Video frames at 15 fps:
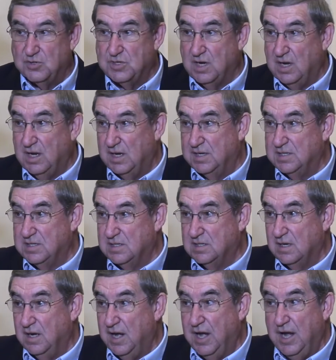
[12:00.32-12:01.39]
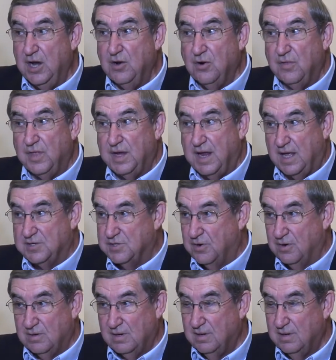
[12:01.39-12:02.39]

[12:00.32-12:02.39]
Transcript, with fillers: is, it's near the desert.